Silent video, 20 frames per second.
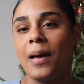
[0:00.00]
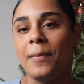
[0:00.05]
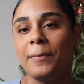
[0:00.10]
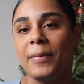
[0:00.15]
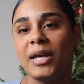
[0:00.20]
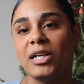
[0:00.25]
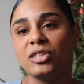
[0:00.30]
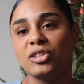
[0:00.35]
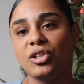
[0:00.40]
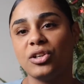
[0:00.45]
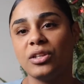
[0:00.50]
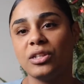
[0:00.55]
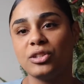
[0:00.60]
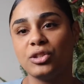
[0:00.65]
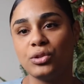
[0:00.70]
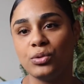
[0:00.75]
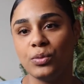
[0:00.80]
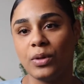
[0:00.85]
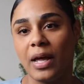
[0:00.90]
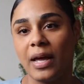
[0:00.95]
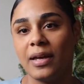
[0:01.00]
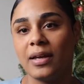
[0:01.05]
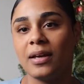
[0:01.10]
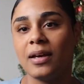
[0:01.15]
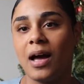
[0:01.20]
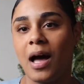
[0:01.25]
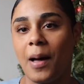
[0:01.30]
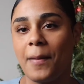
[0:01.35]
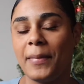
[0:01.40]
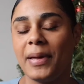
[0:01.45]
Make sure that you like,
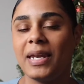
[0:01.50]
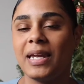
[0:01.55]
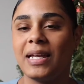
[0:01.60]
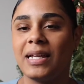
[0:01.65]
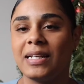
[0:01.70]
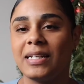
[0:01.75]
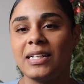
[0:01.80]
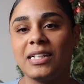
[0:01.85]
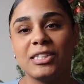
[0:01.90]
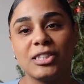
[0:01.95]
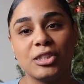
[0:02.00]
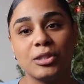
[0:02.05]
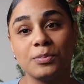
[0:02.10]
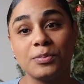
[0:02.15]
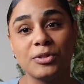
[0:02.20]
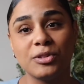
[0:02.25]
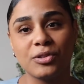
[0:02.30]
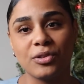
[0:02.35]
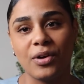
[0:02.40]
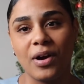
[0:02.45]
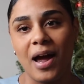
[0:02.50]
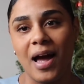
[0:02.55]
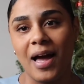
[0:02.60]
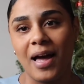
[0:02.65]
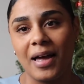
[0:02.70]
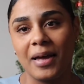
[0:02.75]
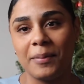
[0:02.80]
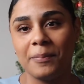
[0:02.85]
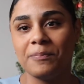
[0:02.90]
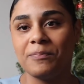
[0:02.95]
comment, and
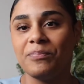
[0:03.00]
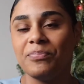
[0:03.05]
subscribe.